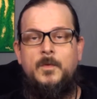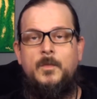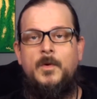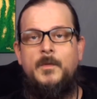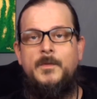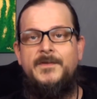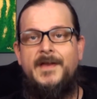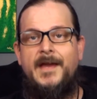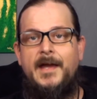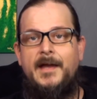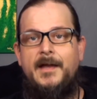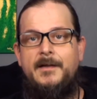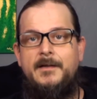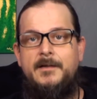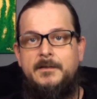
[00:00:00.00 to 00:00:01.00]
what was
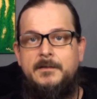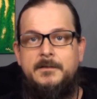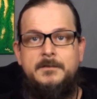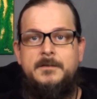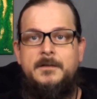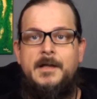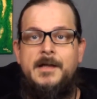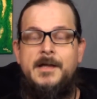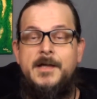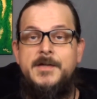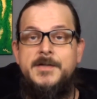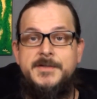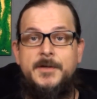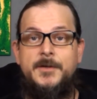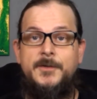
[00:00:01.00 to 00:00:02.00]
that?
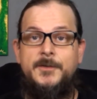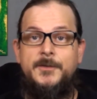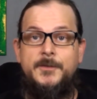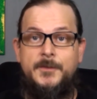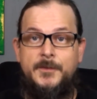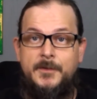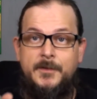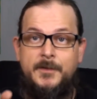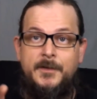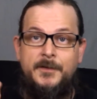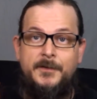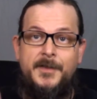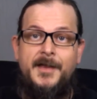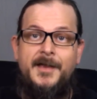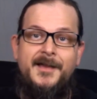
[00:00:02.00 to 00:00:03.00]
So
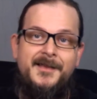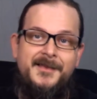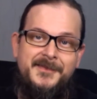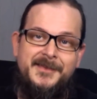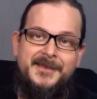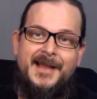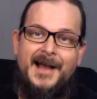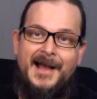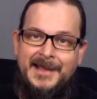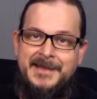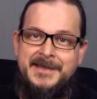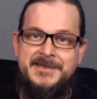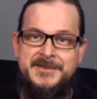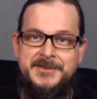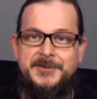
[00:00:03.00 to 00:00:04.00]
the guy
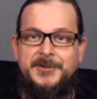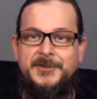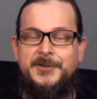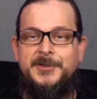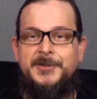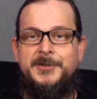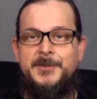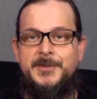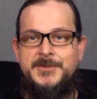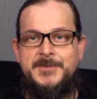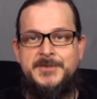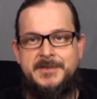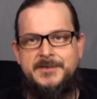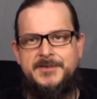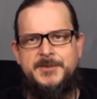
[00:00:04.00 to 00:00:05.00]
and his little crew, which
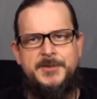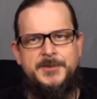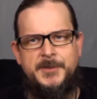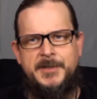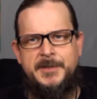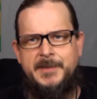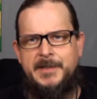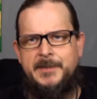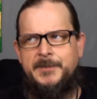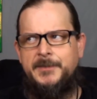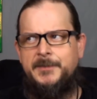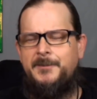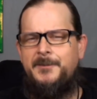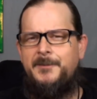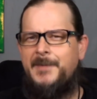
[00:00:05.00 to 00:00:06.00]
was 2 or 3
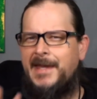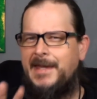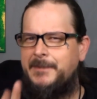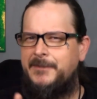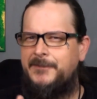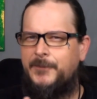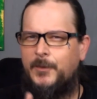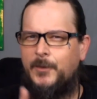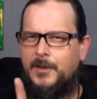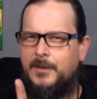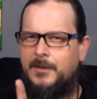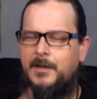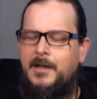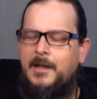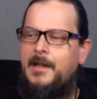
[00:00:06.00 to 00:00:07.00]
people, maybe
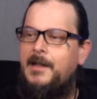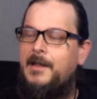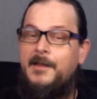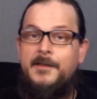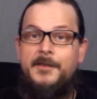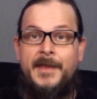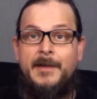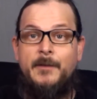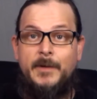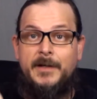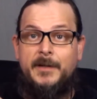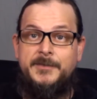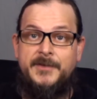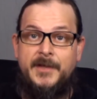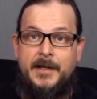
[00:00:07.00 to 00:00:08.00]
4, they
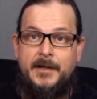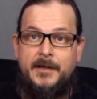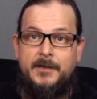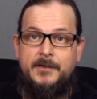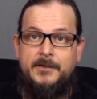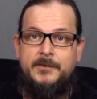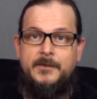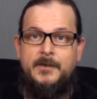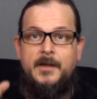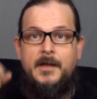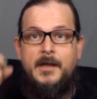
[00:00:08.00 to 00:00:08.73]
went upstairs.